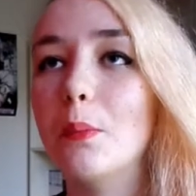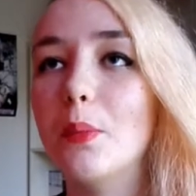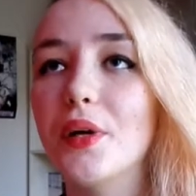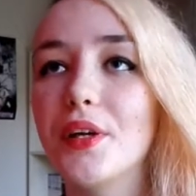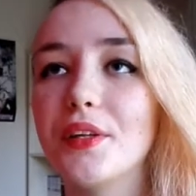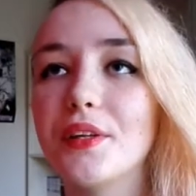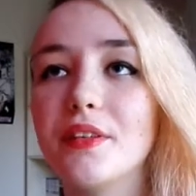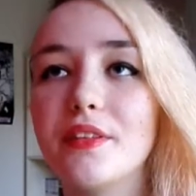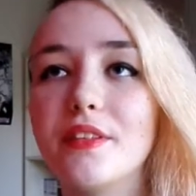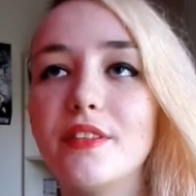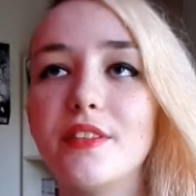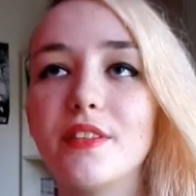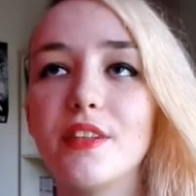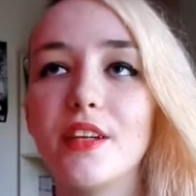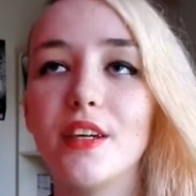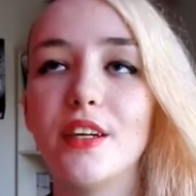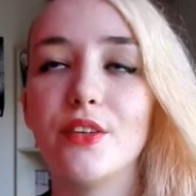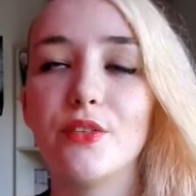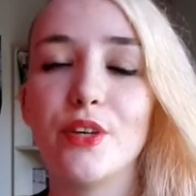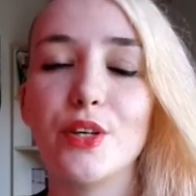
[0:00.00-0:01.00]
but
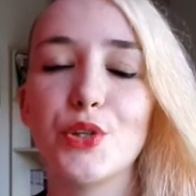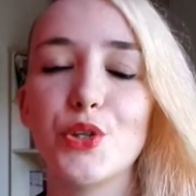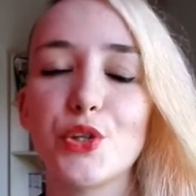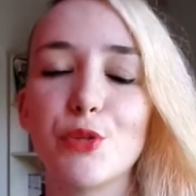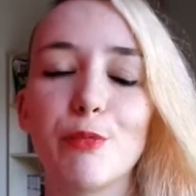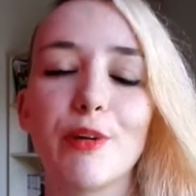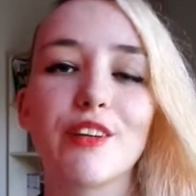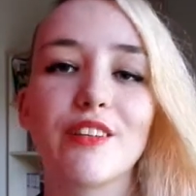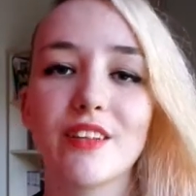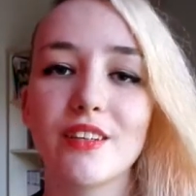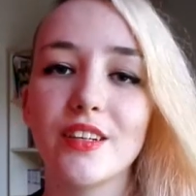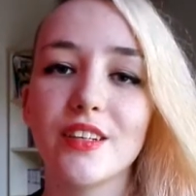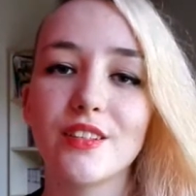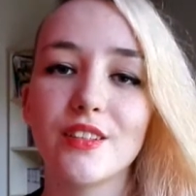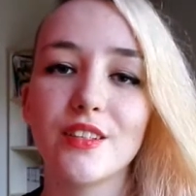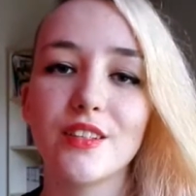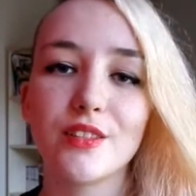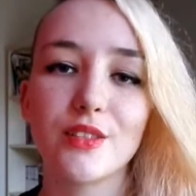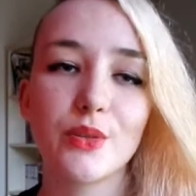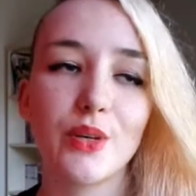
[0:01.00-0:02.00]
in retrospect, it,
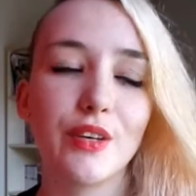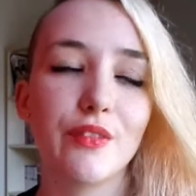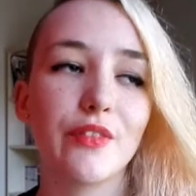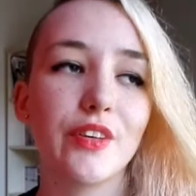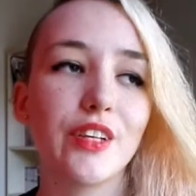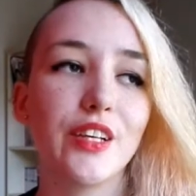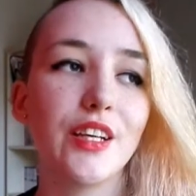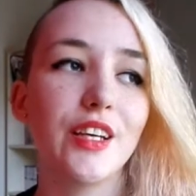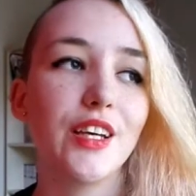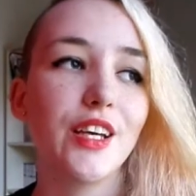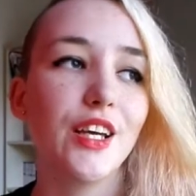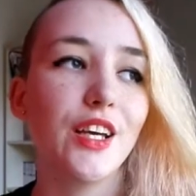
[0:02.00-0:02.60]
it's quite funny.